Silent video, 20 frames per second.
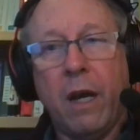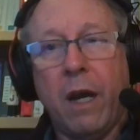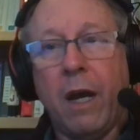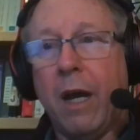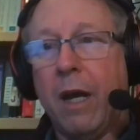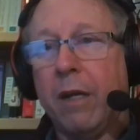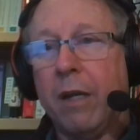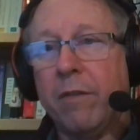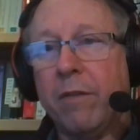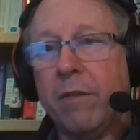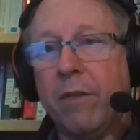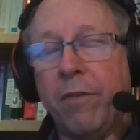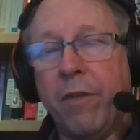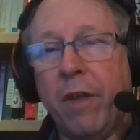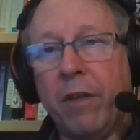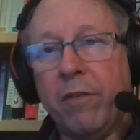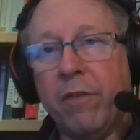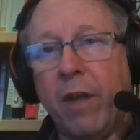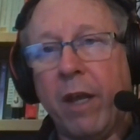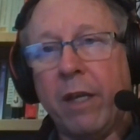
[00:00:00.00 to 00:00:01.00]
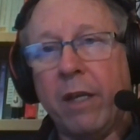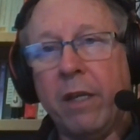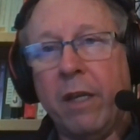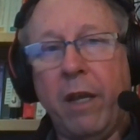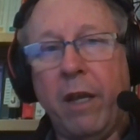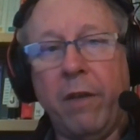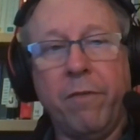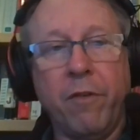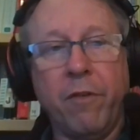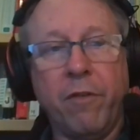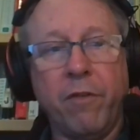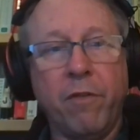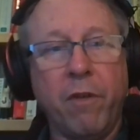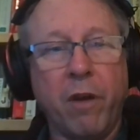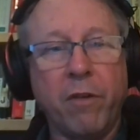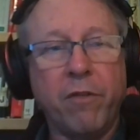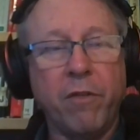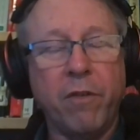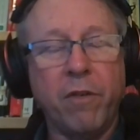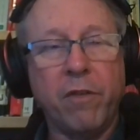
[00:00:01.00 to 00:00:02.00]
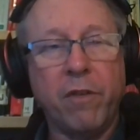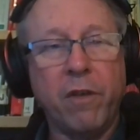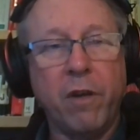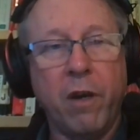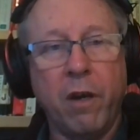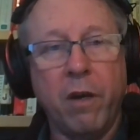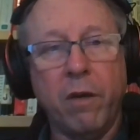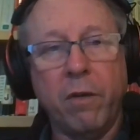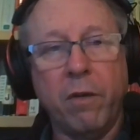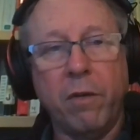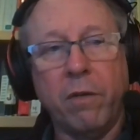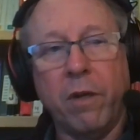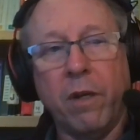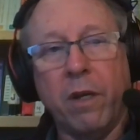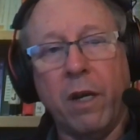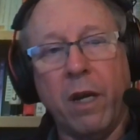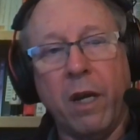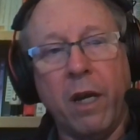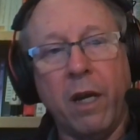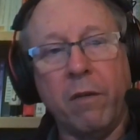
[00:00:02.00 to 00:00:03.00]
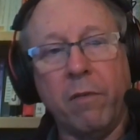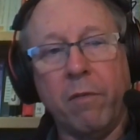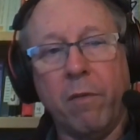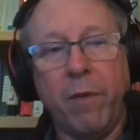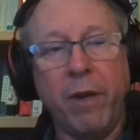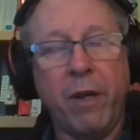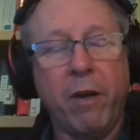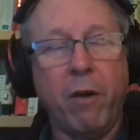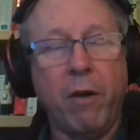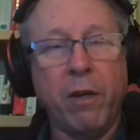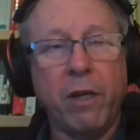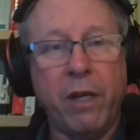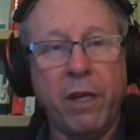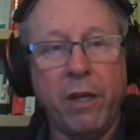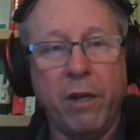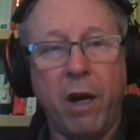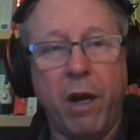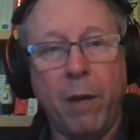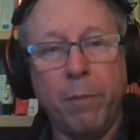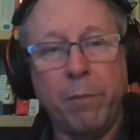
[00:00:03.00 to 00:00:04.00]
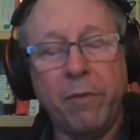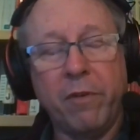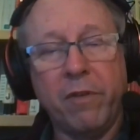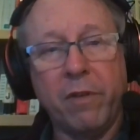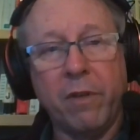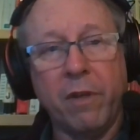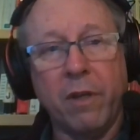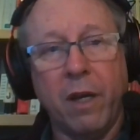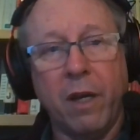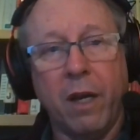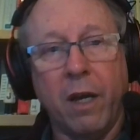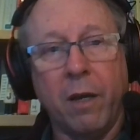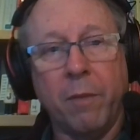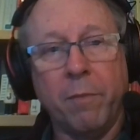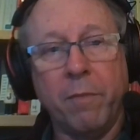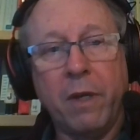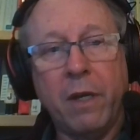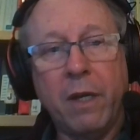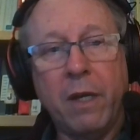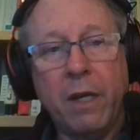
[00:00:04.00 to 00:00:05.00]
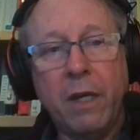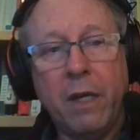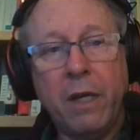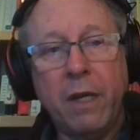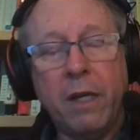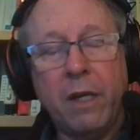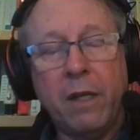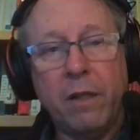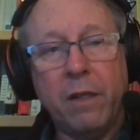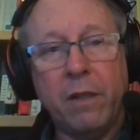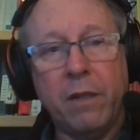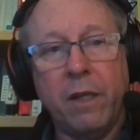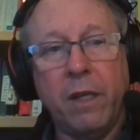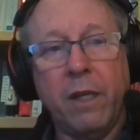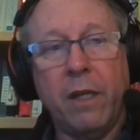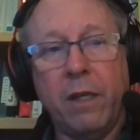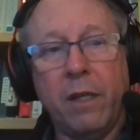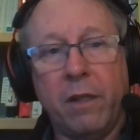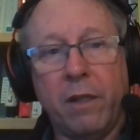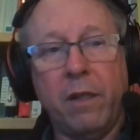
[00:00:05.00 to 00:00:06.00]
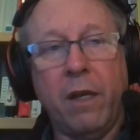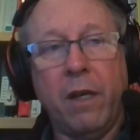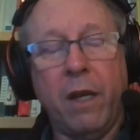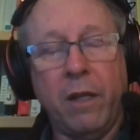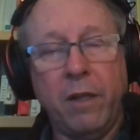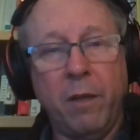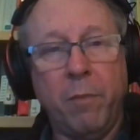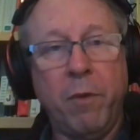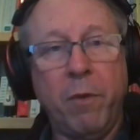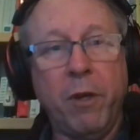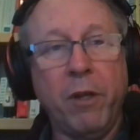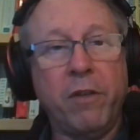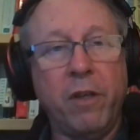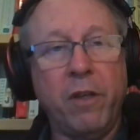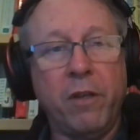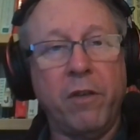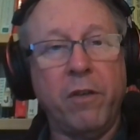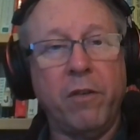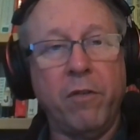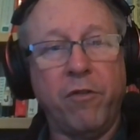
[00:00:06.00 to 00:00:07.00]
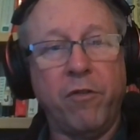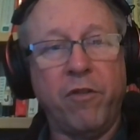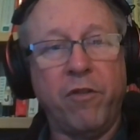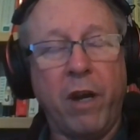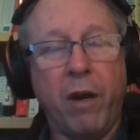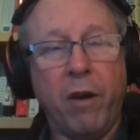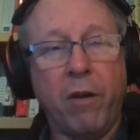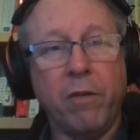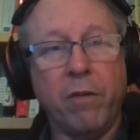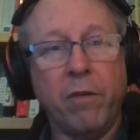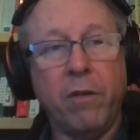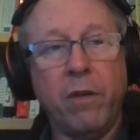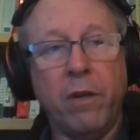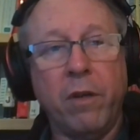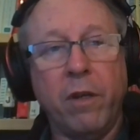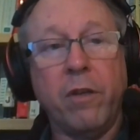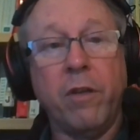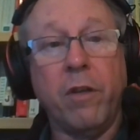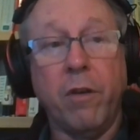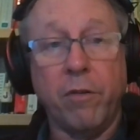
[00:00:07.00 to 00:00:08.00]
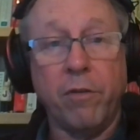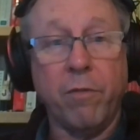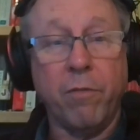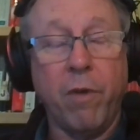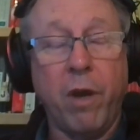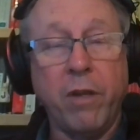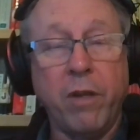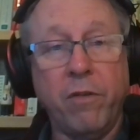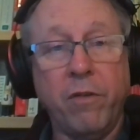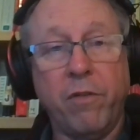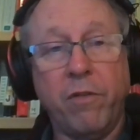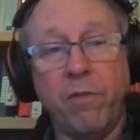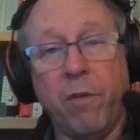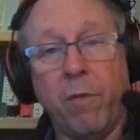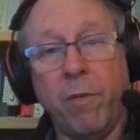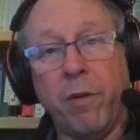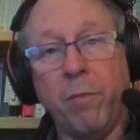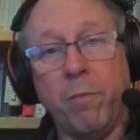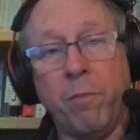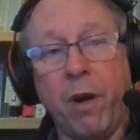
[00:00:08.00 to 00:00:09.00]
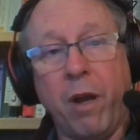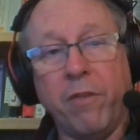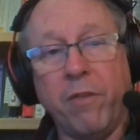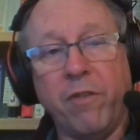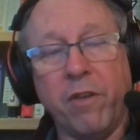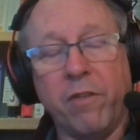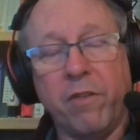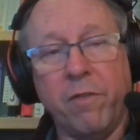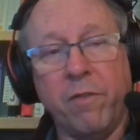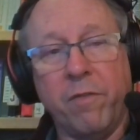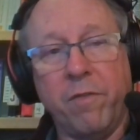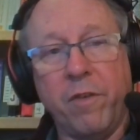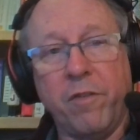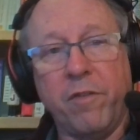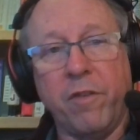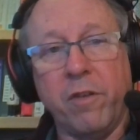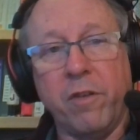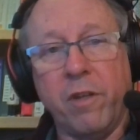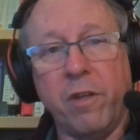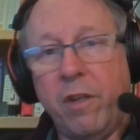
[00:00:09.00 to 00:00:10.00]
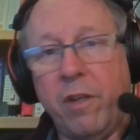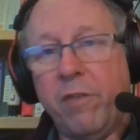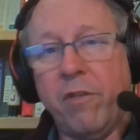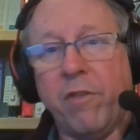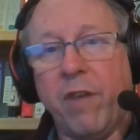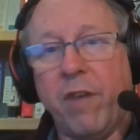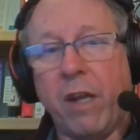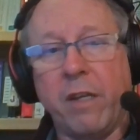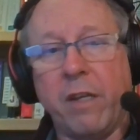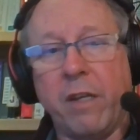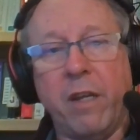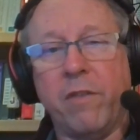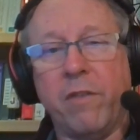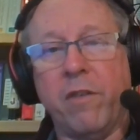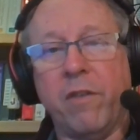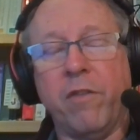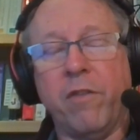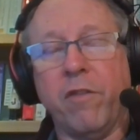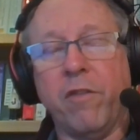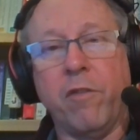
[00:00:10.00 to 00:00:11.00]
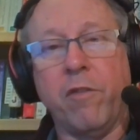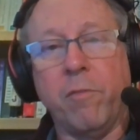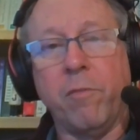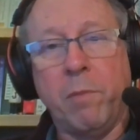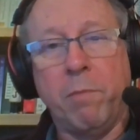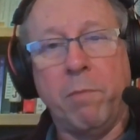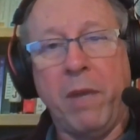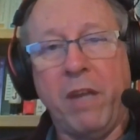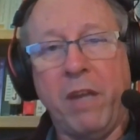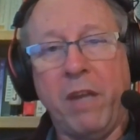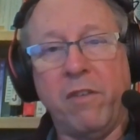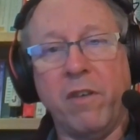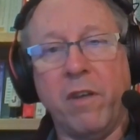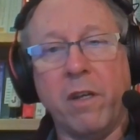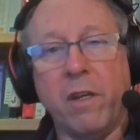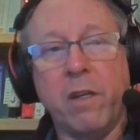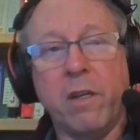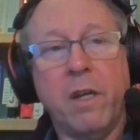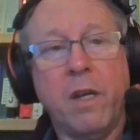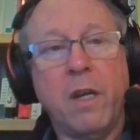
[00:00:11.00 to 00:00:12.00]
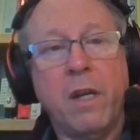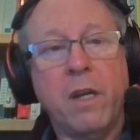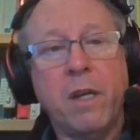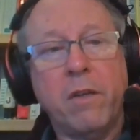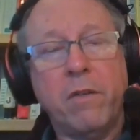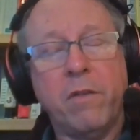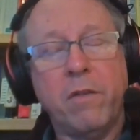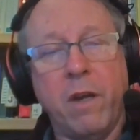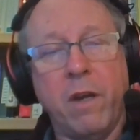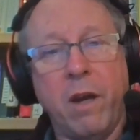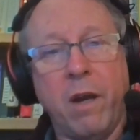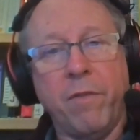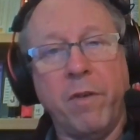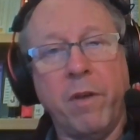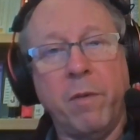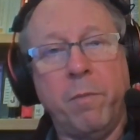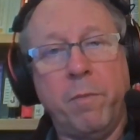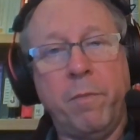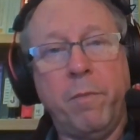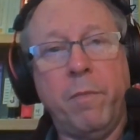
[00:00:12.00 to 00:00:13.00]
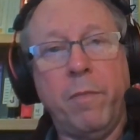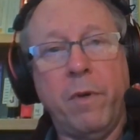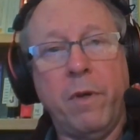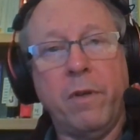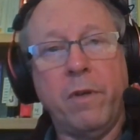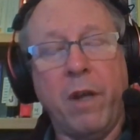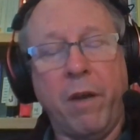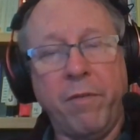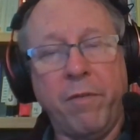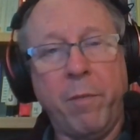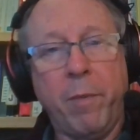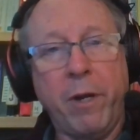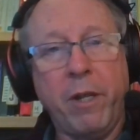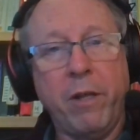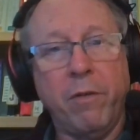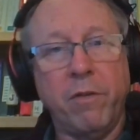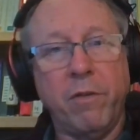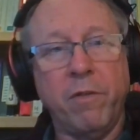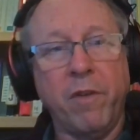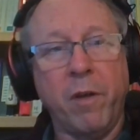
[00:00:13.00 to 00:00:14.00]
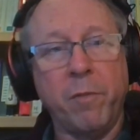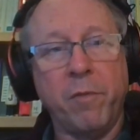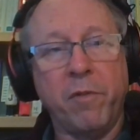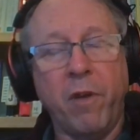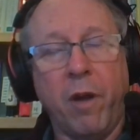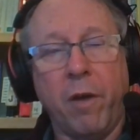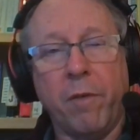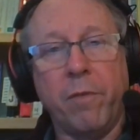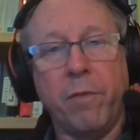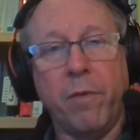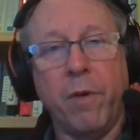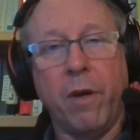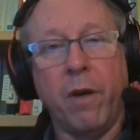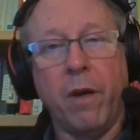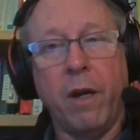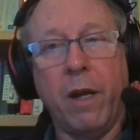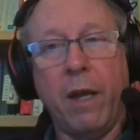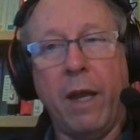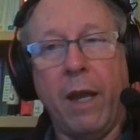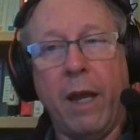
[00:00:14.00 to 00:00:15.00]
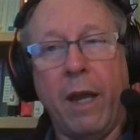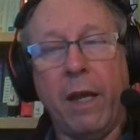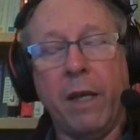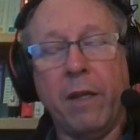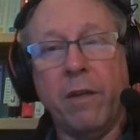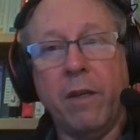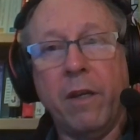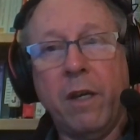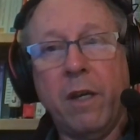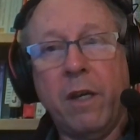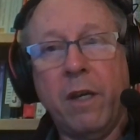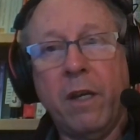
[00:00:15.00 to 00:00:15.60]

uh, are things like infrastructure as code, uh, what we call GitOps, um, the the ability to do shared, uh, you know, to run distributed projects efficiently. These are techniques that just should be basic to every to everybody who develops software and